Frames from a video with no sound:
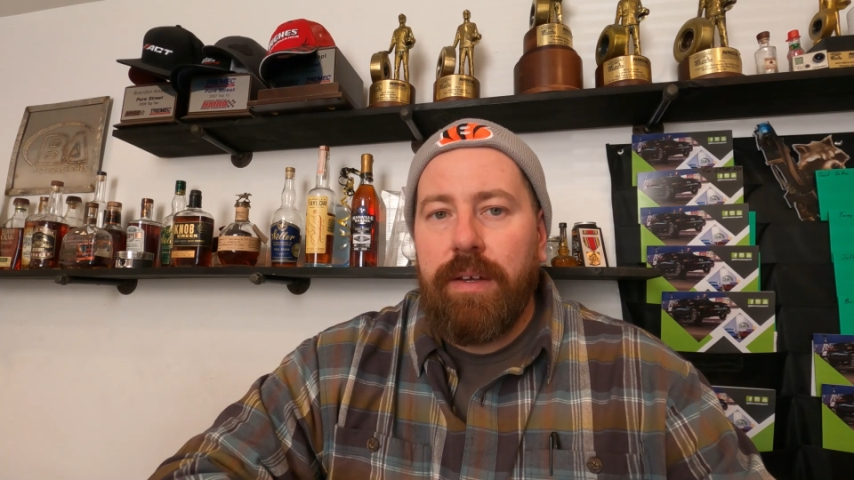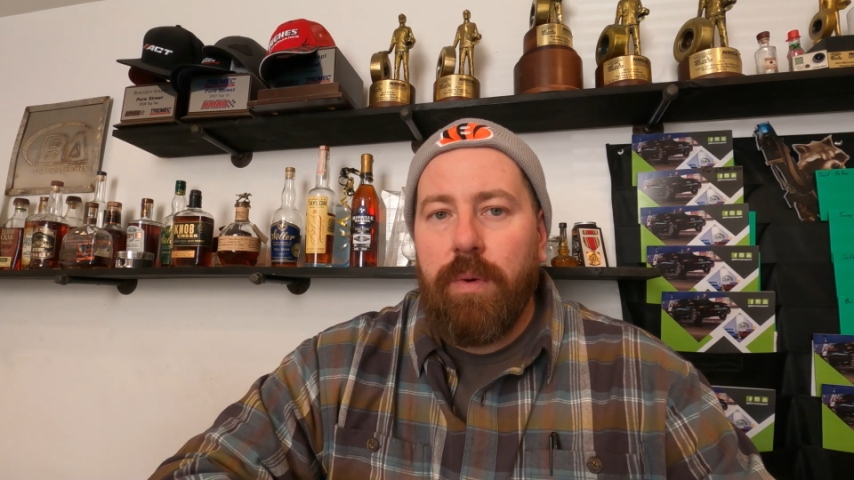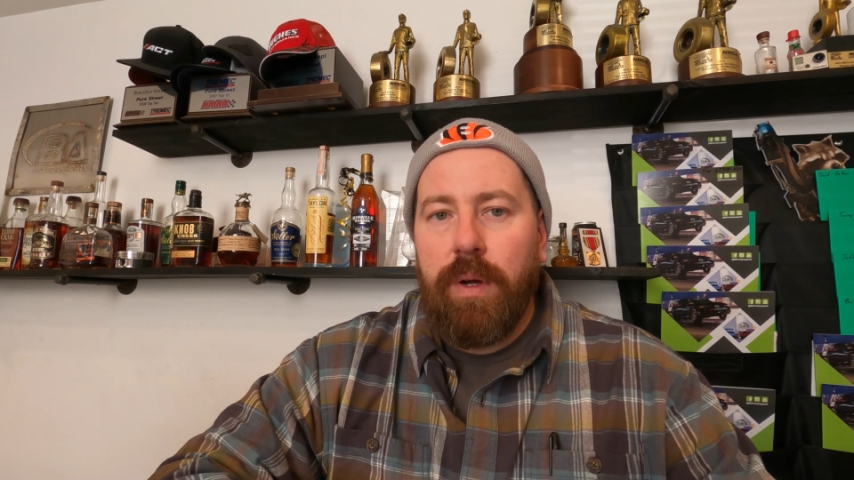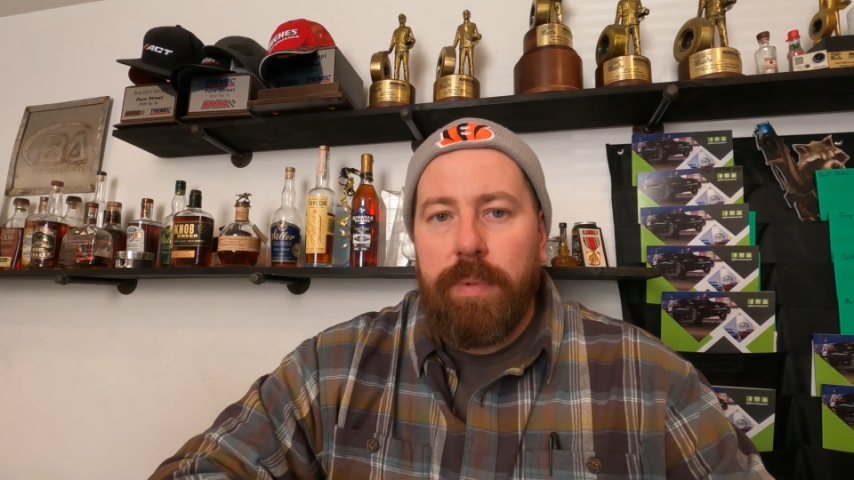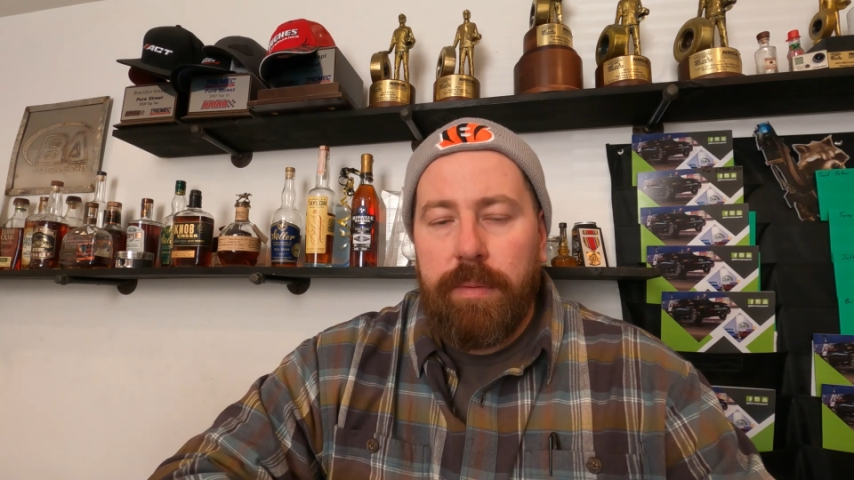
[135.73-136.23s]

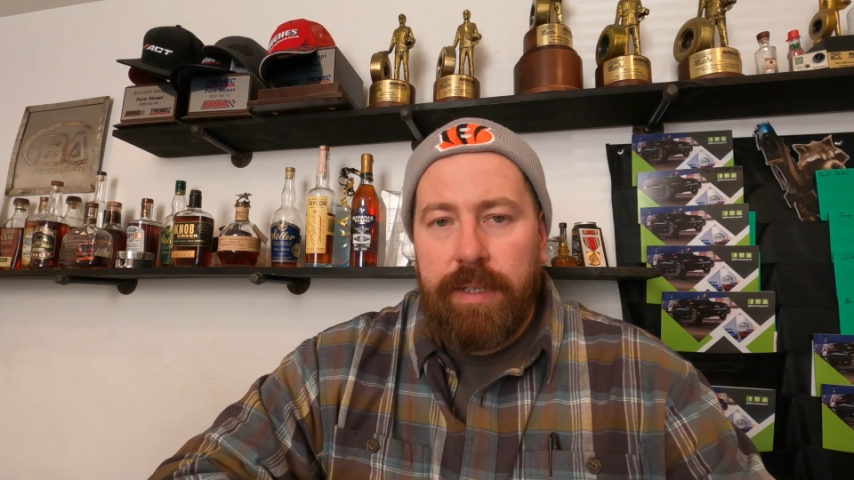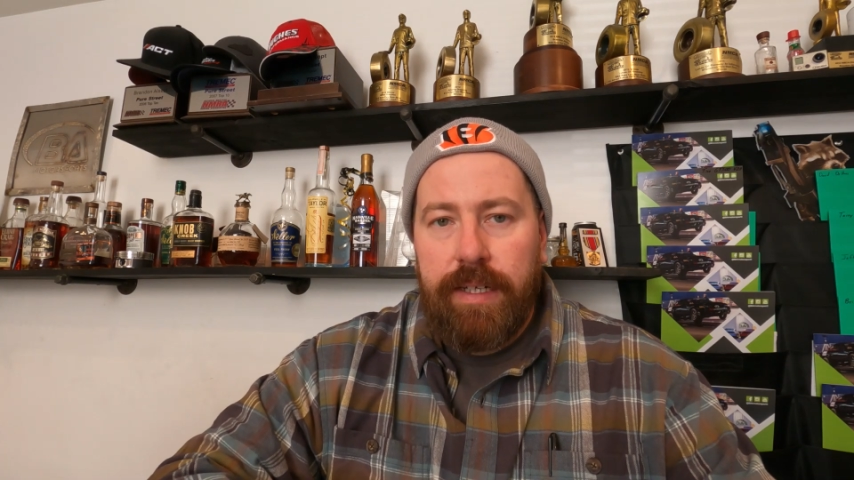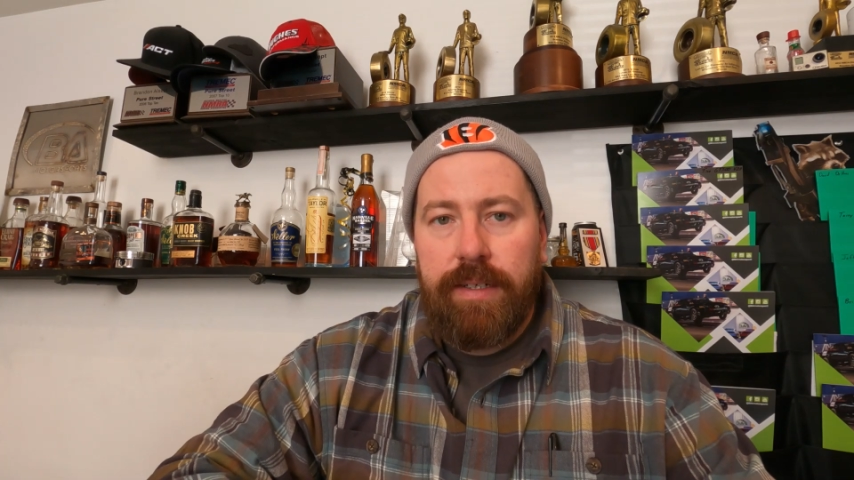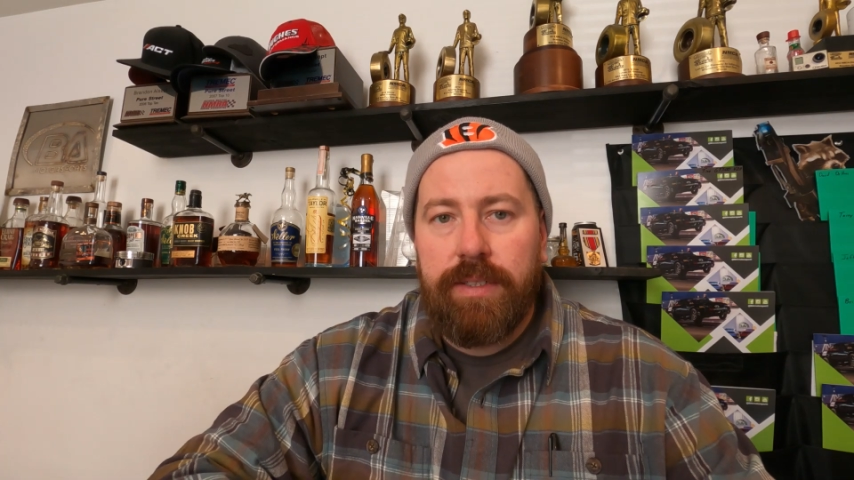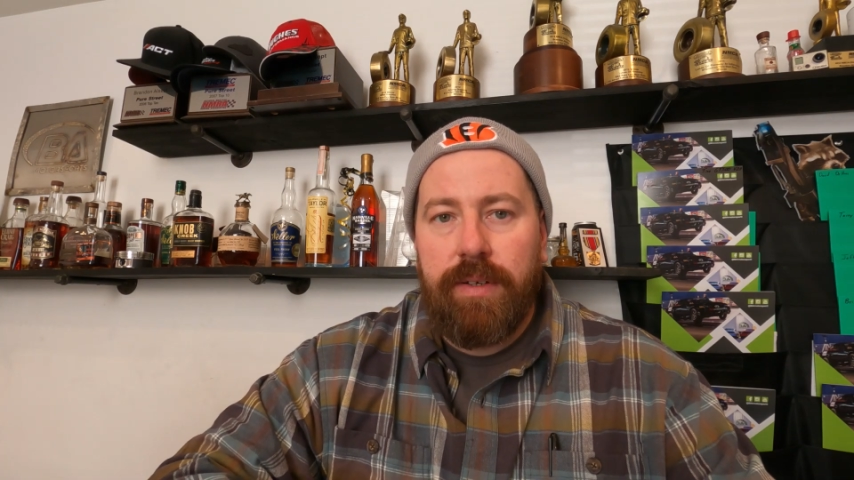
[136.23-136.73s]
of oil pump
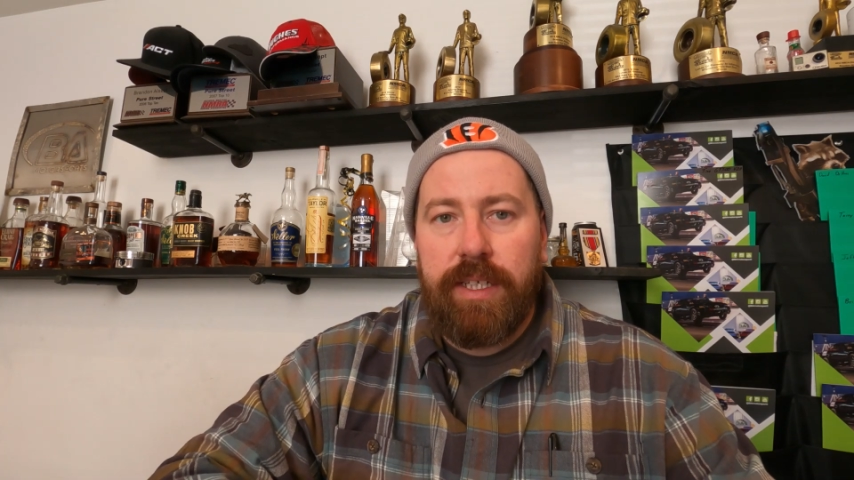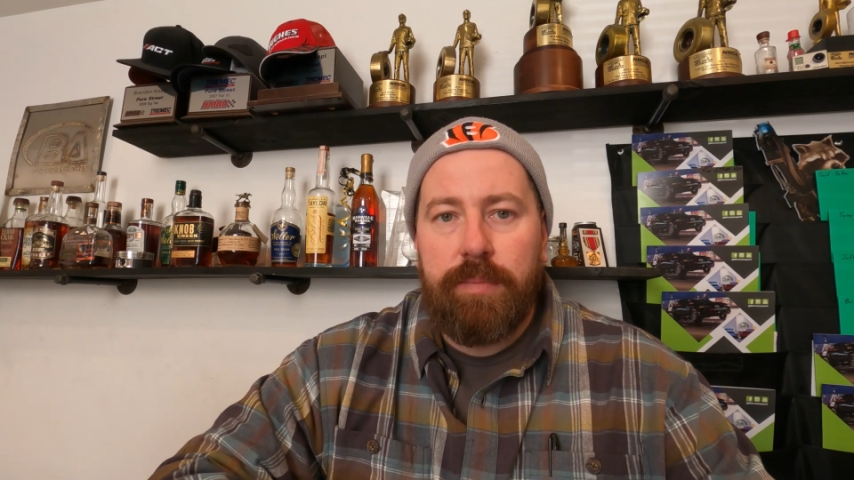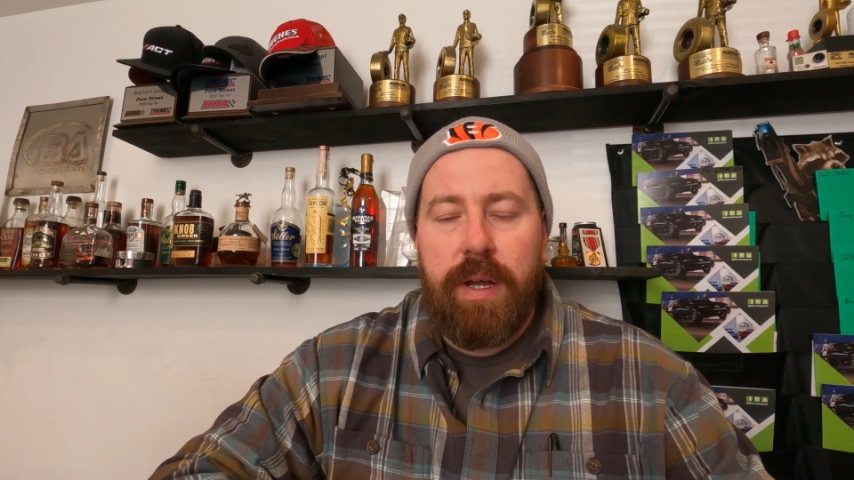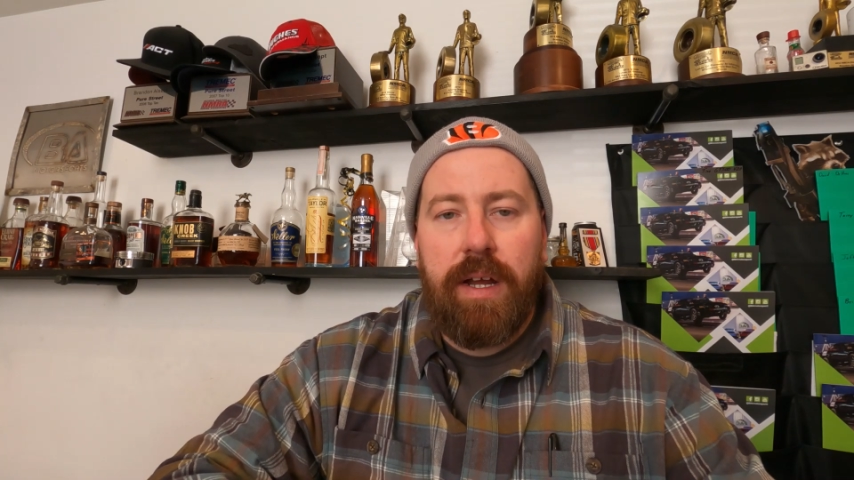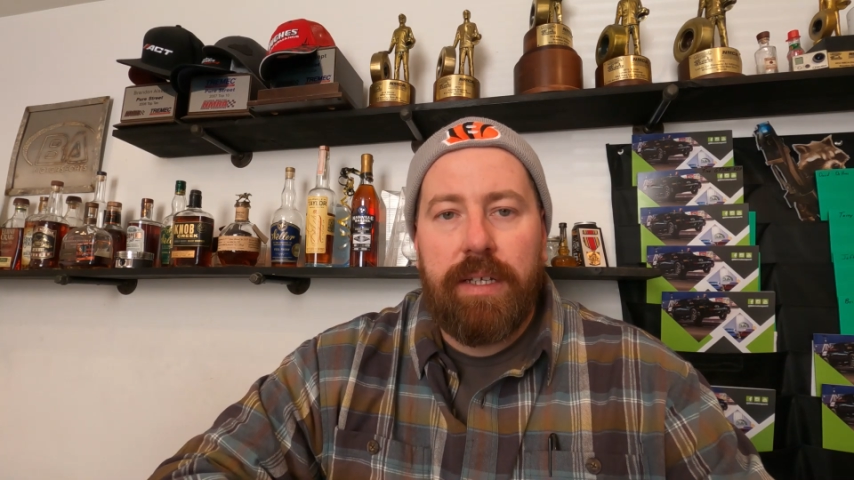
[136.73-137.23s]
gears, crank